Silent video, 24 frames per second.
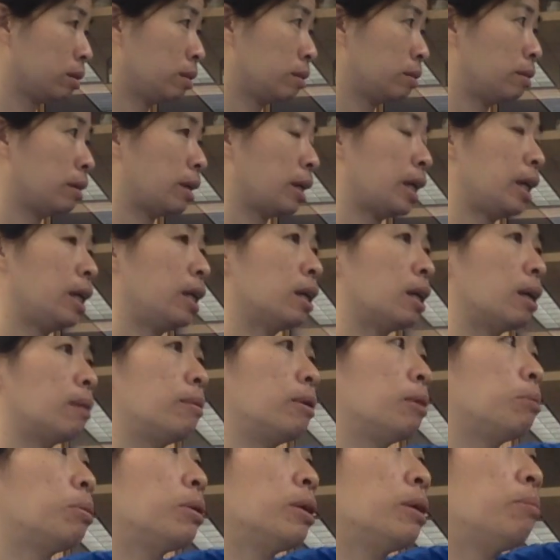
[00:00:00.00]
Right, I'm going to
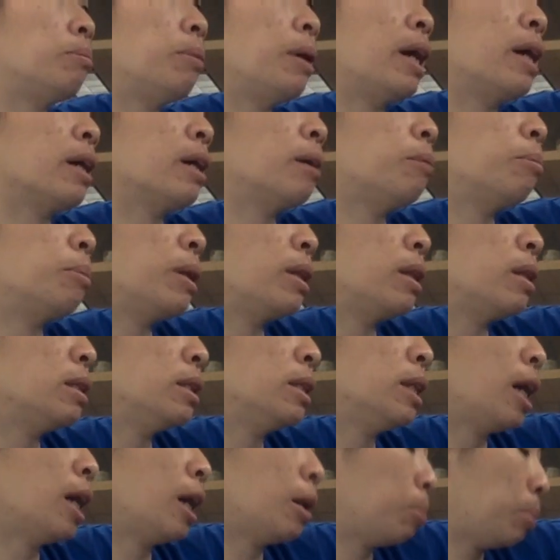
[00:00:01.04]
put it back up at the
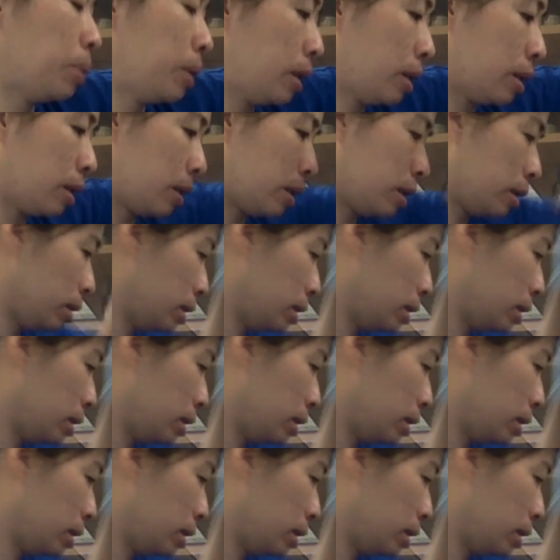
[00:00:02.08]
top here.